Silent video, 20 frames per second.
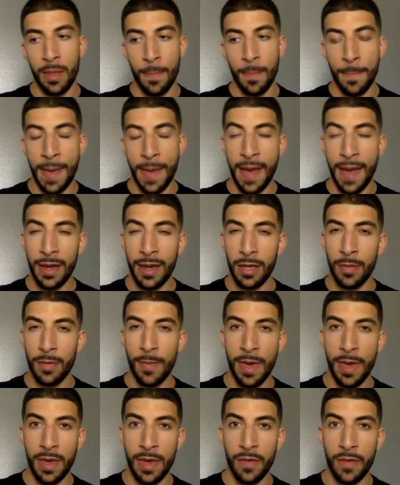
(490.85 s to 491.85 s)
Back in
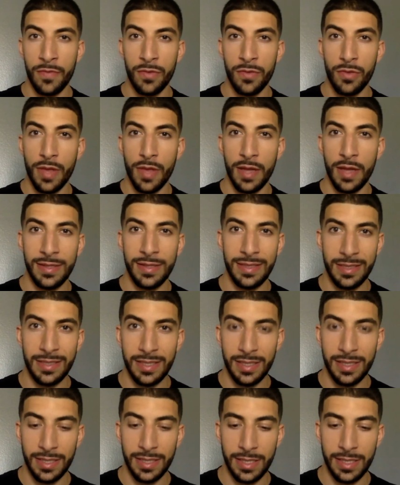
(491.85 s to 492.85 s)
May of
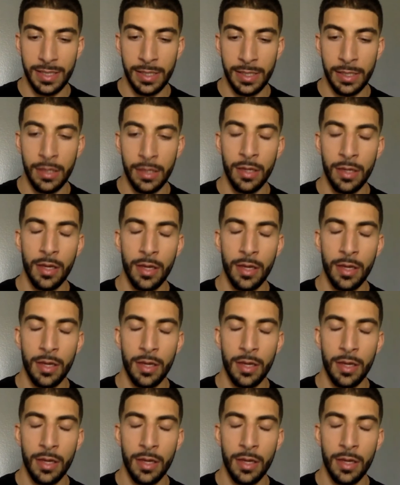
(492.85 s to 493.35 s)
2016,